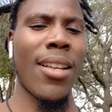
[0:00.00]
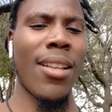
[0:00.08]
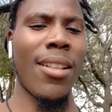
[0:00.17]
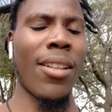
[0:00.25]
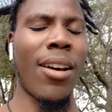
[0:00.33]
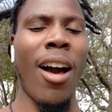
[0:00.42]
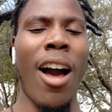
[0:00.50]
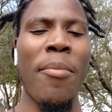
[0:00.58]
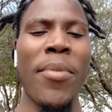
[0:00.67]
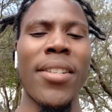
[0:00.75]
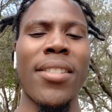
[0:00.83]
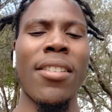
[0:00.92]
the
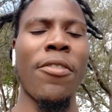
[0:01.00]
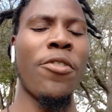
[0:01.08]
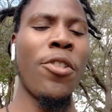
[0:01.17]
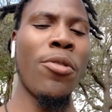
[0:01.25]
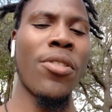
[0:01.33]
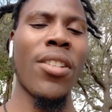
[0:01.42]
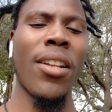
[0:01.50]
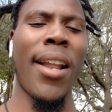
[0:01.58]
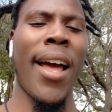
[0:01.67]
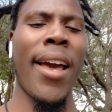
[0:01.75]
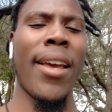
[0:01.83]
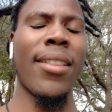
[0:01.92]
comments, the views, the
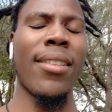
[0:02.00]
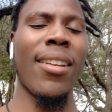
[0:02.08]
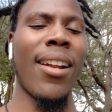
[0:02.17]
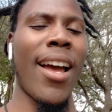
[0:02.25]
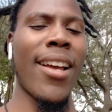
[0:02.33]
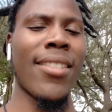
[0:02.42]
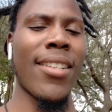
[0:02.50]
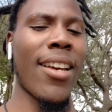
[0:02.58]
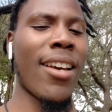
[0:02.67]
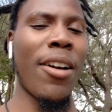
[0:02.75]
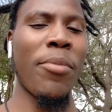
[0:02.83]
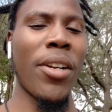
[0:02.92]
likes, they
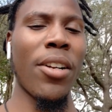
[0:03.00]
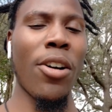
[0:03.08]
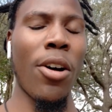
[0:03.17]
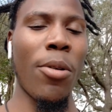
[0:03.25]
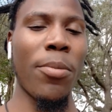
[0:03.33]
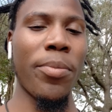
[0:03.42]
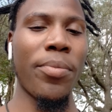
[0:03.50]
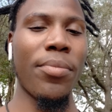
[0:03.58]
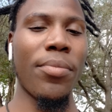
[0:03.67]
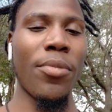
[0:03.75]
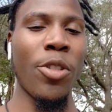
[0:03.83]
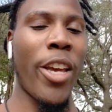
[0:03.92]
come and go.
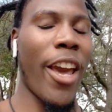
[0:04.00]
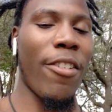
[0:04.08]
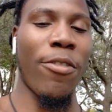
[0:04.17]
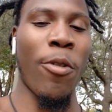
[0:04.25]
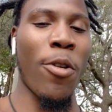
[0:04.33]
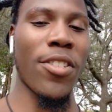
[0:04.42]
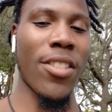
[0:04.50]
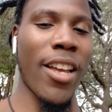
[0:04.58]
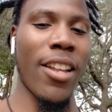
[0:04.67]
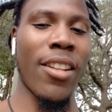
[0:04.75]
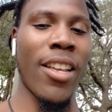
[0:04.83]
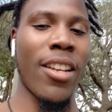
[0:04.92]
You can't force
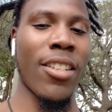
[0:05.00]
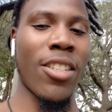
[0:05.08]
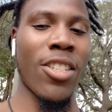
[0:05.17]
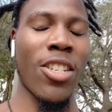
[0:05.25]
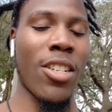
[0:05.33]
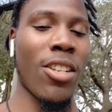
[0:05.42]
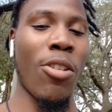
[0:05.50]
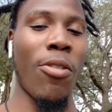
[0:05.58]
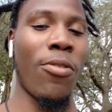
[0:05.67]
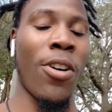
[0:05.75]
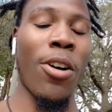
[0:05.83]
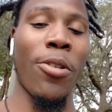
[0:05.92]
that. Niggas is just
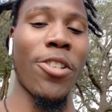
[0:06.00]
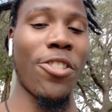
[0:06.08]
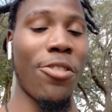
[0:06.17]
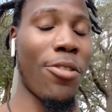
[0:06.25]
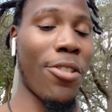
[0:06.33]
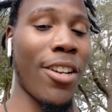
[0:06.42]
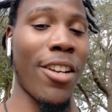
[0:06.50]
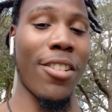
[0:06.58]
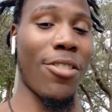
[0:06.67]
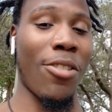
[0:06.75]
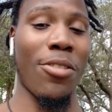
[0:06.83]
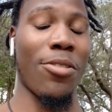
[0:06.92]
gonna fuck with you, or
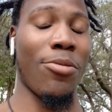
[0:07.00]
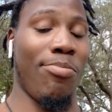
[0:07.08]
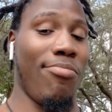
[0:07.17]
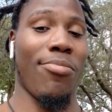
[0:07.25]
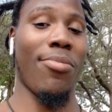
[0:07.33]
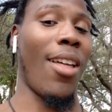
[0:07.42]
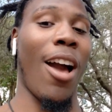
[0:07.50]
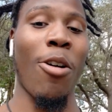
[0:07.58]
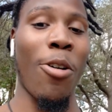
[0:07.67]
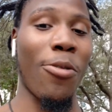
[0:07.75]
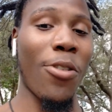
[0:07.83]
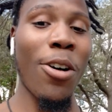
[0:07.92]
niggas not
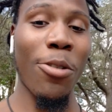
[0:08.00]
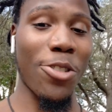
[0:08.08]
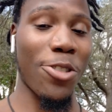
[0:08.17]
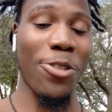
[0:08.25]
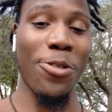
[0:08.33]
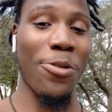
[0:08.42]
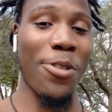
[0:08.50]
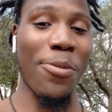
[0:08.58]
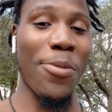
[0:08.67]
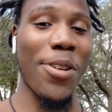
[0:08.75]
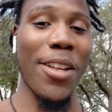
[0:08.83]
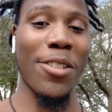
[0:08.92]
gonna fuck with you. You feel
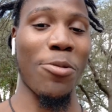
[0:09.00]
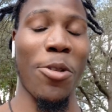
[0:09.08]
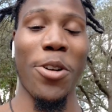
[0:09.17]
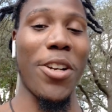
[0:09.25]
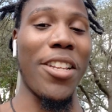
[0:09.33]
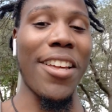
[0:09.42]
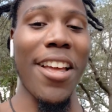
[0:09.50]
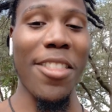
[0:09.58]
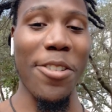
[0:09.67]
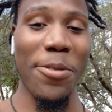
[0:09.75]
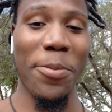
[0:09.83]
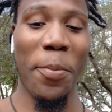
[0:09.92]
me? It's one or the
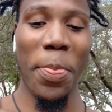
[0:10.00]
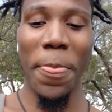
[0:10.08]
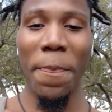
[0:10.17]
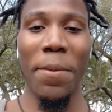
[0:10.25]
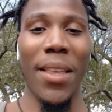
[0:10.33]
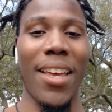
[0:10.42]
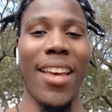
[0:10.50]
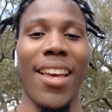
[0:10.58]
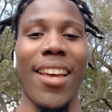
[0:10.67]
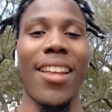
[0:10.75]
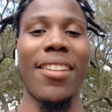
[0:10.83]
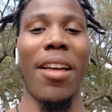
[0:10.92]
other.
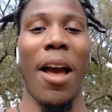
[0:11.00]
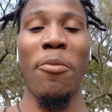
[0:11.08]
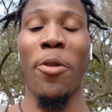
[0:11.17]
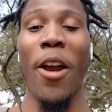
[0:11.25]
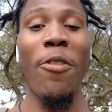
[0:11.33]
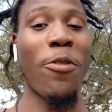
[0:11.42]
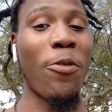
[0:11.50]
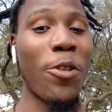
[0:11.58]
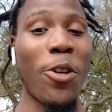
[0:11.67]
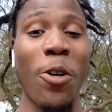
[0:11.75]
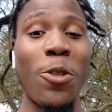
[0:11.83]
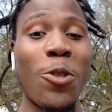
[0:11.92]
And I'm grateful for
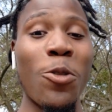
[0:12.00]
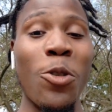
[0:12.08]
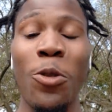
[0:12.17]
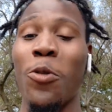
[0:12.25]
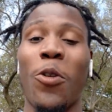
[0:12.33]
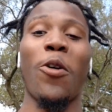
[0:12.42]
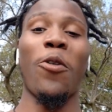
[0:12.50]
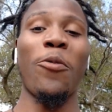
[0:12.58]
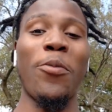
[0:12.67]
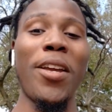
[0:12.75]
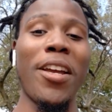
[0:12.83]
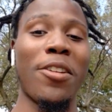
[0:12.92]
those who do fuck with
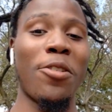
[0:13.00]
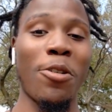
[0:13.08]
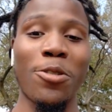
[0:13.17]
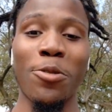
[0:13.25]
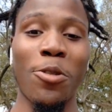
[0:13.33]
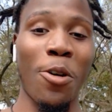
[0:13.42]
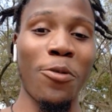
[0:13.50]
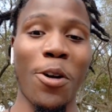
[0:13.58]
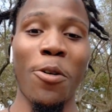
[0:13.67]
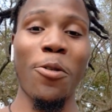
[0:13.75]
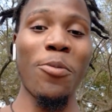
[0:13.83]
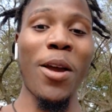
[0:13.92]
me, and those who don't fuck with me,